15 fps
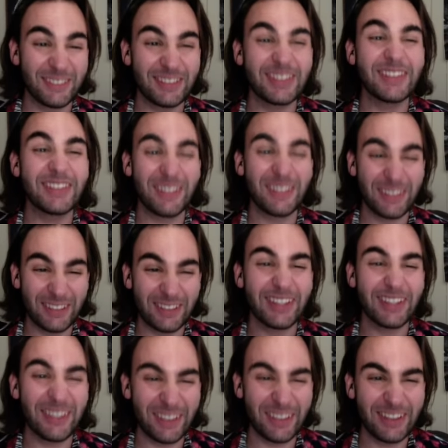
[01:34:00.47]
and we'll get there.
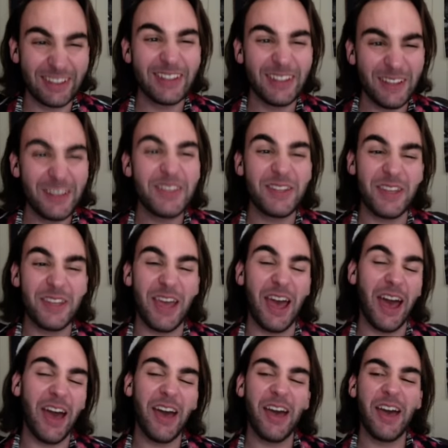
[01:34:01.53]
That'll be the
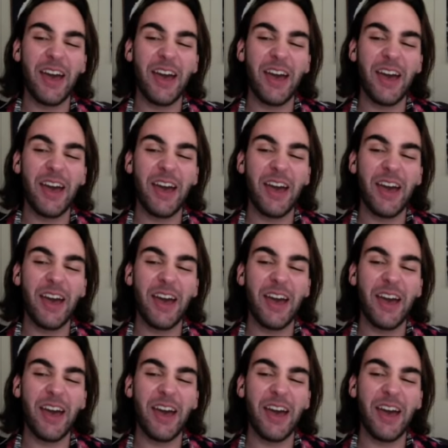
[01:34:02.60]
sequel.